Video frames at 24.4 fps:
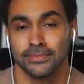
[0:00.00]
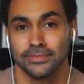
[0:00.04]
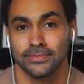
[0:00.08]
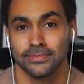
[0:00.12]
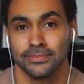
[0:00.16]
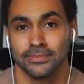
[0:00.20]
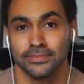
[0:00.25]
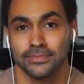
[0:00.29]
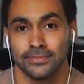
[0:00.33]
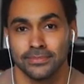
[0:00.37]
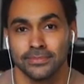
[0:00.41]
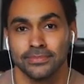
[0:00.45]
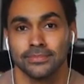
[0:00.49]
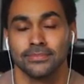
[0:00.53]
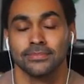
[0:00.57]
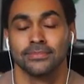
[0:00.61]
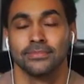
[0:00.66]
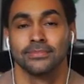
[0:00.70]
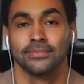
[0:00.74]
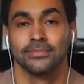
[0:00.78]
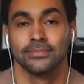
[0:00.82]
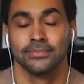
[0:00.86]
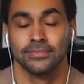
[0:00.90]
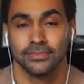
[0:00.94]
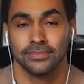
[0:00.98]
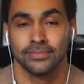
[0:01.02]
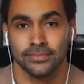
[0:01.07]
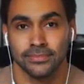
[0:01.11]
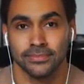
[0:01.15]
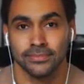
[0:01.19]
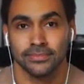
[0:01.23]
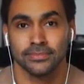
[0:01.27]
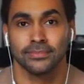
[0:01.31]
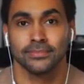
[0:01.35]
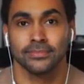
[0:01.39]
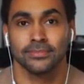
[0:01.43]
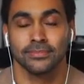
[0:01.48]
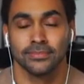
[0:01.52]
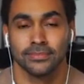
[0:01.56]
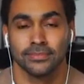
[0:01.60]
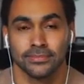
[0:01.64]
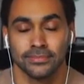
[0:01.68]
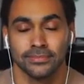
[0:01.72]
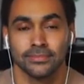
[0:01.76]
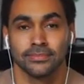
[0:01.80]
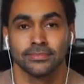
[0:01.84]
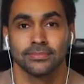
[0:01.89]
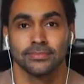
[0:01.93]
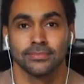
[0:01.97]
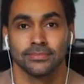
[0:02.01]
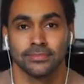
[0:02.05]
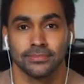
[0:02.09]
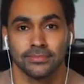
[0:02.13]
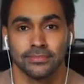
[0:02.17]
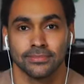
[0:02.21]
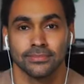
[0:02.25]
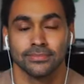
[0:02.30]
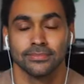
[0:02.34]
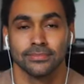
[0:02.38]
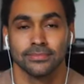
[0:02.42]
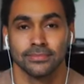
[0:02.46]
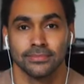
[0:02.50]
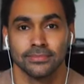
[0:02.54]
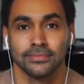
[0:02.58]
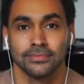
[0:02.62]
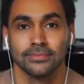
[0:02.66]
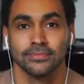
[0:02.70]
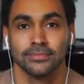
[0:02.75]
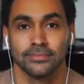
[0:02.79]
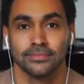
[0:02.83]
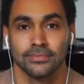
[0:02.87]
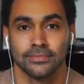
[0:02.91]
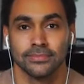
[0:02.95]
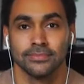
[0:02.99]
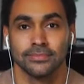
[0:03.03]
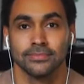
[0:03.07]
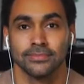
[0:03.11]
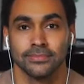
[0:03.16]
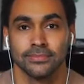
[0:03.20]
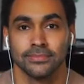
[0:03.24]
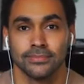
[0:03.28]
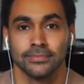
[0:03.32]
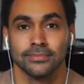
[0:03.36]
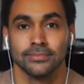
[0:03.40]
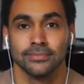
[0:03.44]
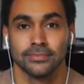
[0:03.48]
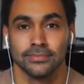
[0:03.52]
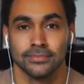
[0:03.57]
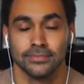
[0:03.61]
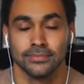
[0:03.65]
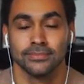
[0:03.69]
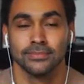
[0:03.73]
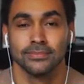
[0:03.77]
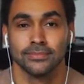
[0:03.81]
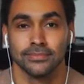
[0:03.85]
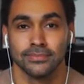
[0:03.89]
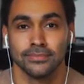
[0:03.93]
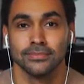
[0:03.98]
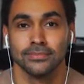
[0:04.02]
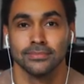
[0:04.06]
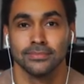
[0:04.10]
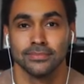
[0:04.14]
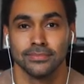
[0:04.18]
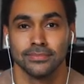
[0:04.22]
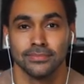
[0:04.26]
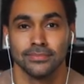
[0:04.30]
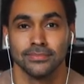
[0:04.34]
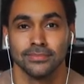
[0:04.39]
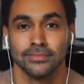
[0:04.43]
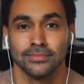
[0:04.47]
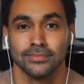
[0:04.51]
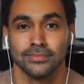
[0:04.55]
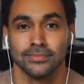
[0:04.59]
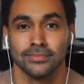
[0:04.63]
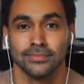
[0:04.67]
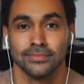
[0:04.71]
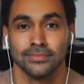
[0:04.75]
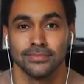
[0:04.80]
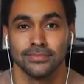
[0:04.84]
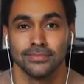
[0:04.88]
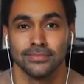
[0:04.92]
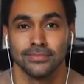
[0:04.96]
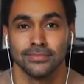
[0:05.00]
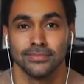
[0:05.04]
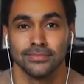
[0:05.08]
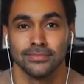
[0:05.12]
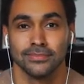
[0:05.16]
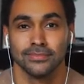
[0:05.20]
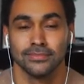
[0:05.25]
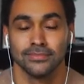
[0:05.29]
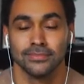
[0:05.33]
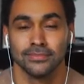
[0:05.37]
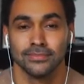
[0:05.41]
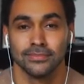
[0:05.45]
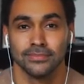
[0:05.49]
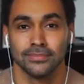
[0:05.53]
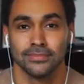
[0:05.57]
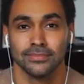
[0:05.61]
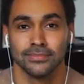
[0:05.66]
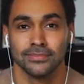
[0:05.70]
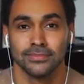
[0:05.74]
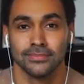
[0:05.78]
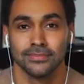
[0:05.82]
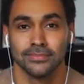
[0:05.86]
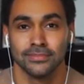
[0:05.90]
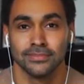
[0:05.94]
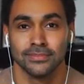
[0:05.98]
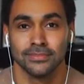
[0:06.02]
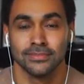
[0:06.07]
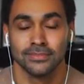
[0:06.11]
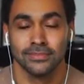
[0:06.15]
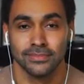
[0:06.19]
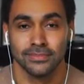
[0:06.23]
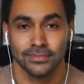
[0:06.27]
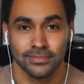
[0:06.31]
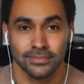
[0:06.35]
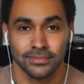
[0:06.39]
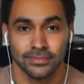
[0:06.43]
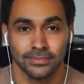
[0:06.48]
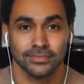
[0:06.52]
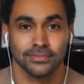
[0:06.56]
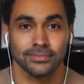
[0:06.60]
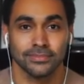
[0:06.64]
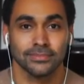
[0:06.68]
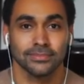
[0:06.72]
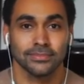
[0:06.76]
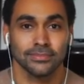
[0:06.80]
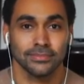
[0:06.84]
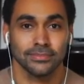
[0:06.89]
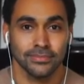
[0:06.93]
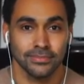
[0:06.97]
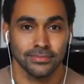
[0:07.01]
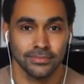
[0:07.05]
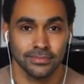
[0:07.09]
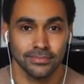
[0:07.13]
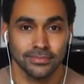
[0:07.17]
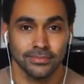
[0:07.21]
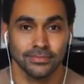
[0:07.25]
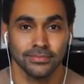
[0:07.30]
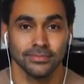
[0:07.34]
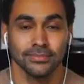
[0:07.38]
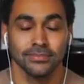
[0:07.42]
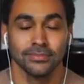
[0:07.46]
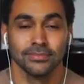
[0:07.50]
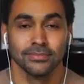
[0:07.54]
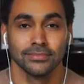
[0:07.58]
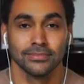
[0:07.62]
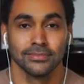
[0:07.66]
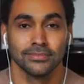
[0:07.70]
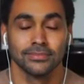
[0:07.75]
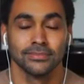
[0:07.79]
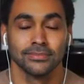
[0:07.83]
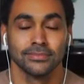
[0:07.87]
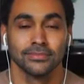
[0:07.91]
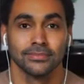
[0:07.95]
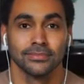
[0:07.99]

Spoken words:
The person shown says nothing.